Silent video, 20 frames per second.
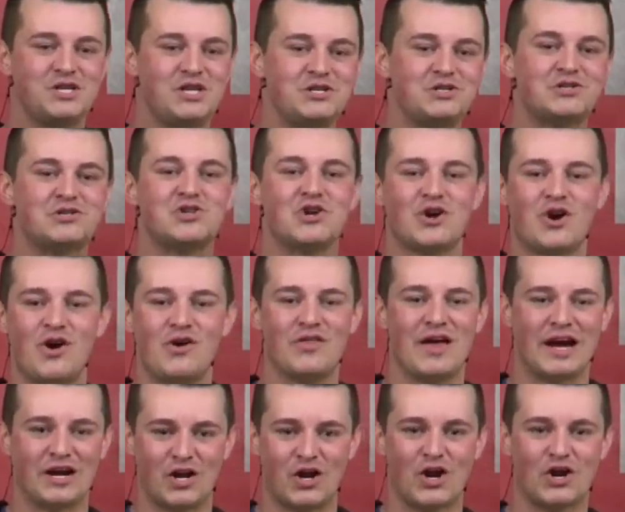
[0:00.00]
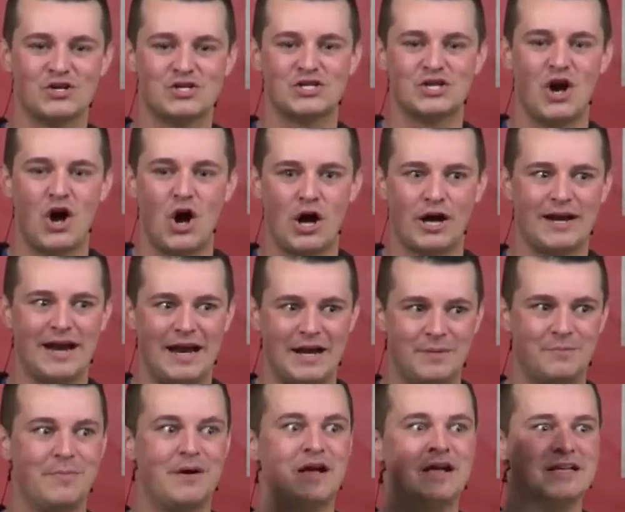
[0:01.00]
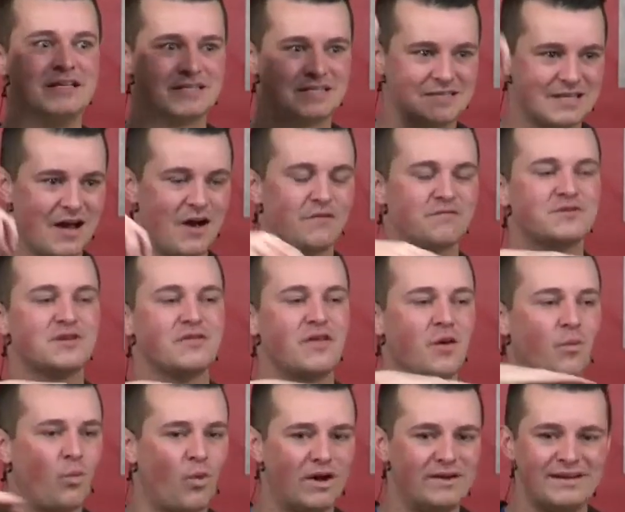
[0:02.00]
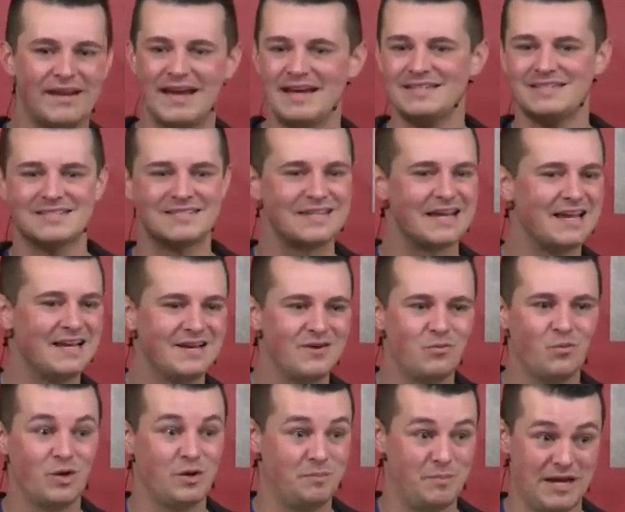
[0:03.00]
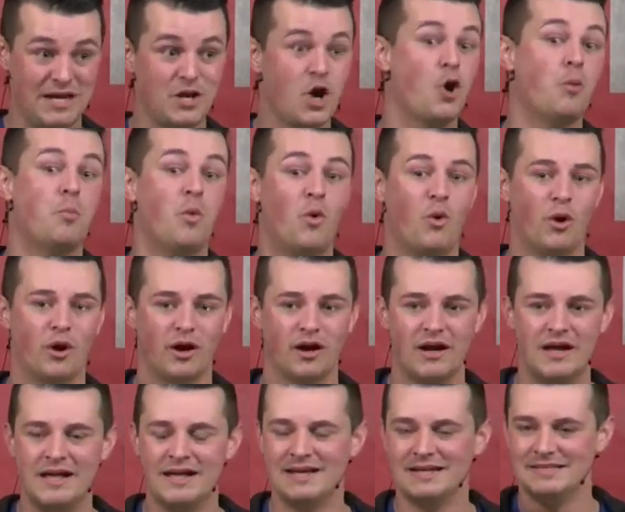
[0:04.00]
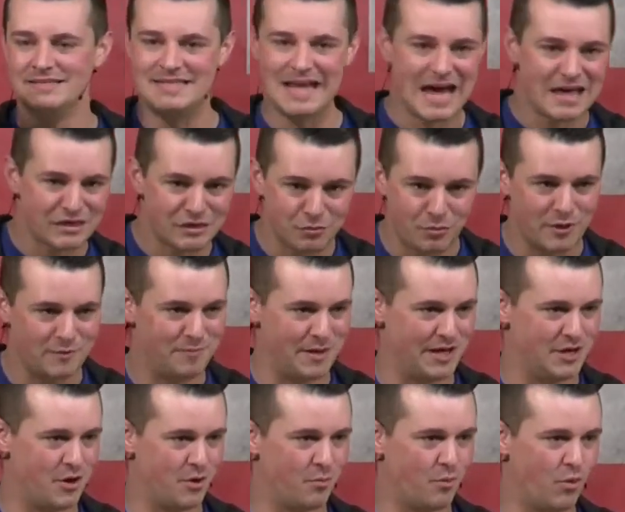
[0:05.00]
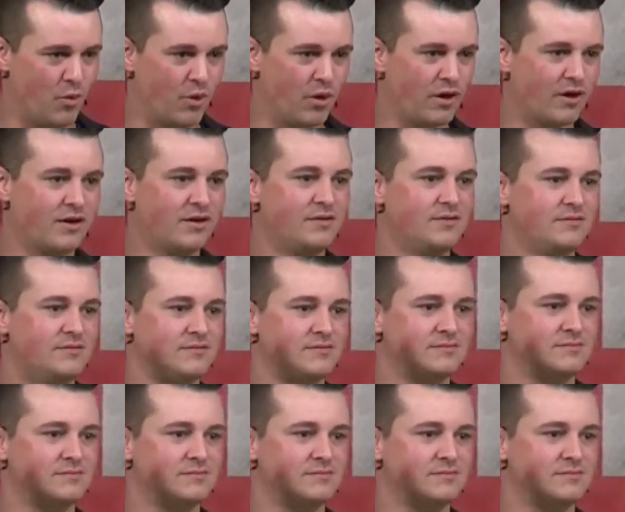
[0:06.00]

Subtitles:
Jesus took all that curse on himself so that one day sin would be no more. Death would be no more.